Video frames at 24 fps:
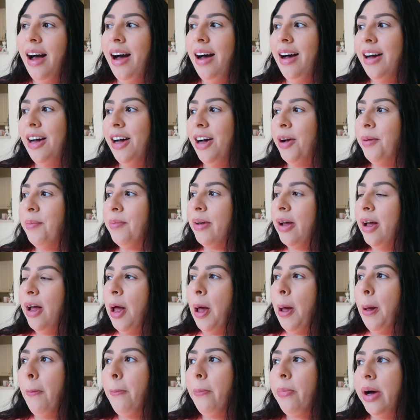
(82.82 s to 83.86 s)
um,
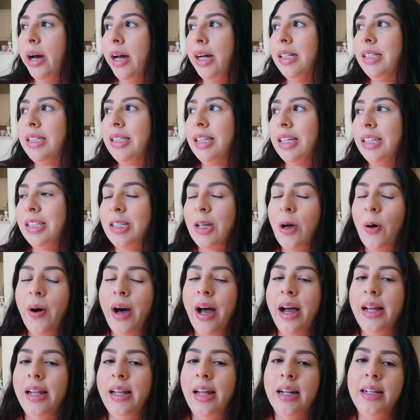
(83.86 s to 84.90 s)
but so
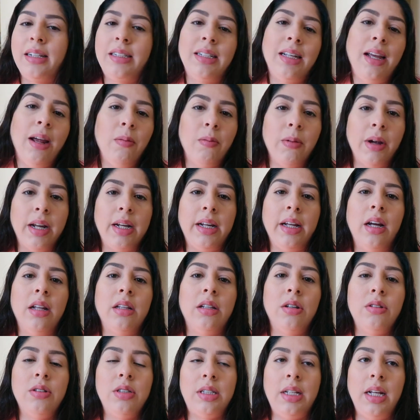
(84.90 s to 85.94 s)
I like to get ready
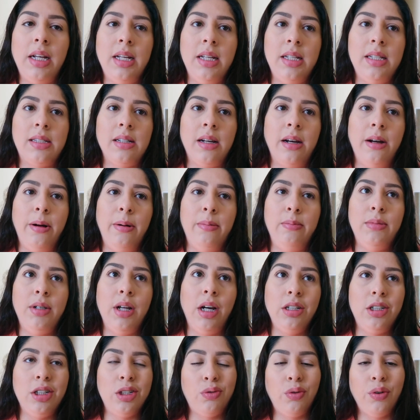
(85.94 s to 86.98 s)
on those days, um,
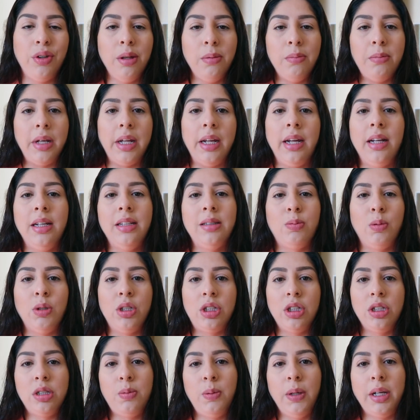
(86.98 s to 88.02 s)
not just for the meetings,
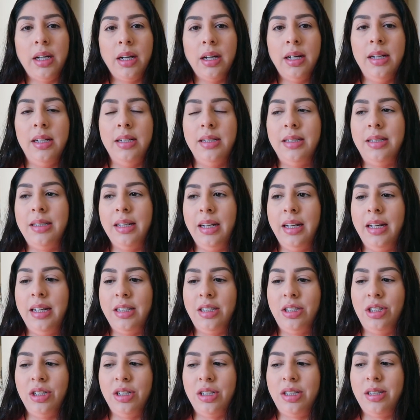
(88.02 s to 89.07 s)
but just because
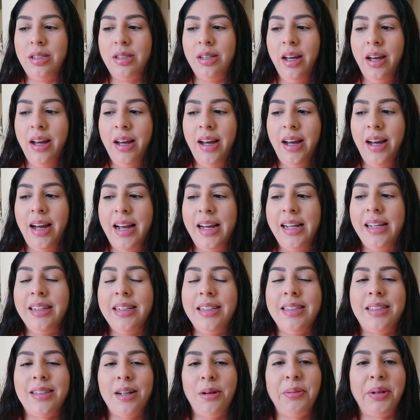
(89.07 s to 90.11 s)
it just, at
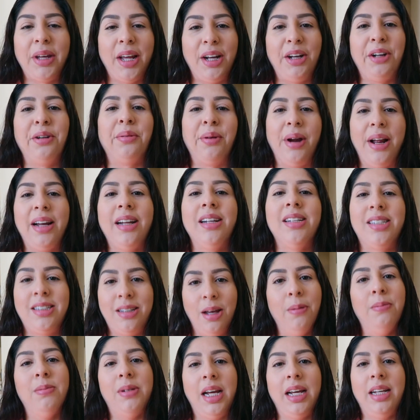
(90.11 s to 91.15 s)
least I'm getting ready
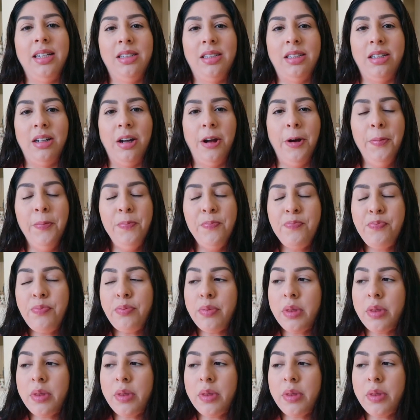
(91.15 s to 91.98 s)
some days, you know?